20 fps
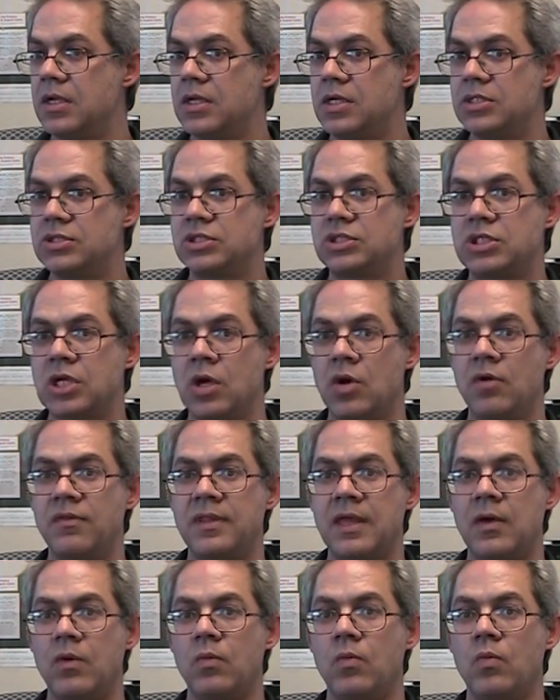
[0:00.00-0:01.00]
show
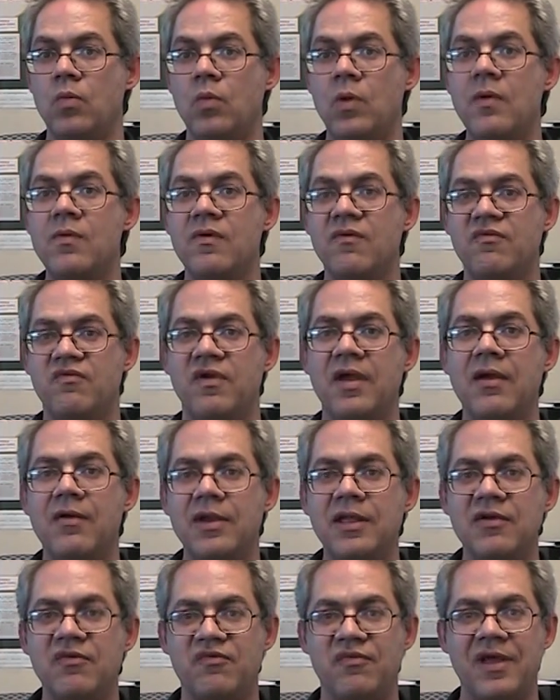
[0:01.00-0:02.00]
that we were
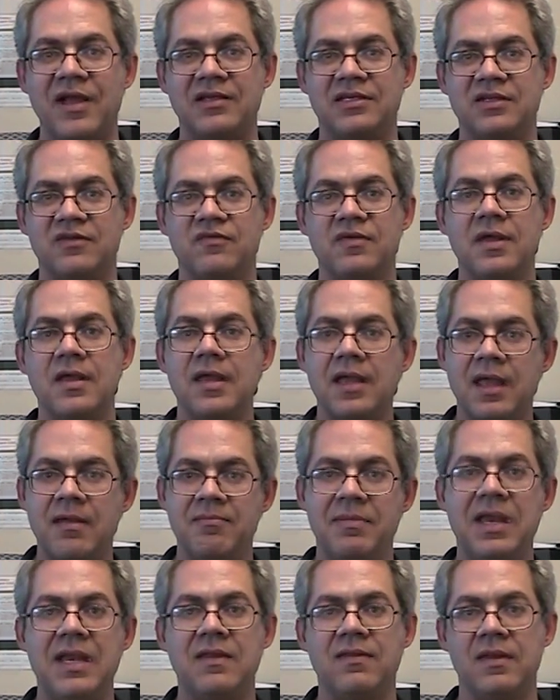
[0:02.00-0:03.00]
very effective in
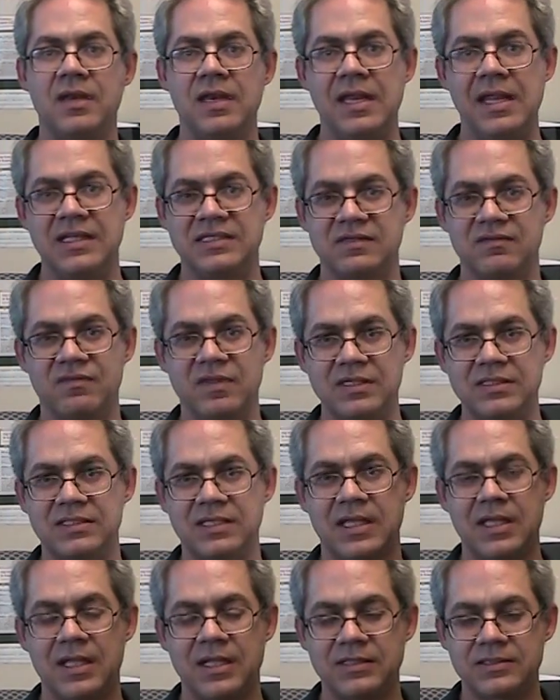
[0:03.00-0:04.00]
meeting the needs of these
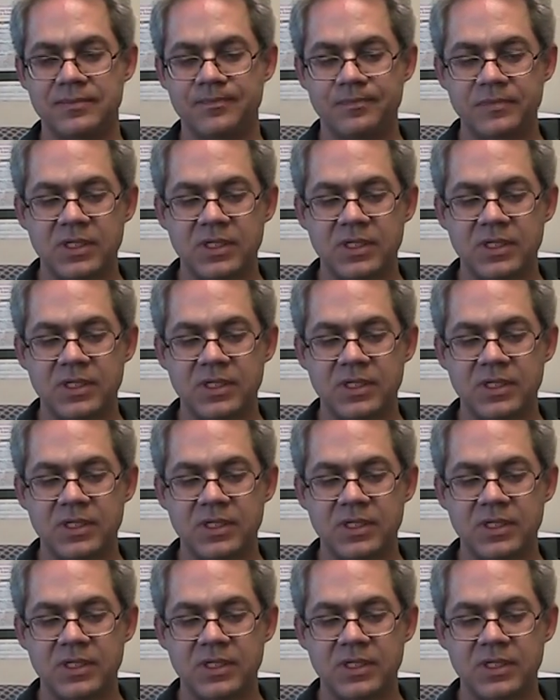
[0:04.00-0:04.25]
kids.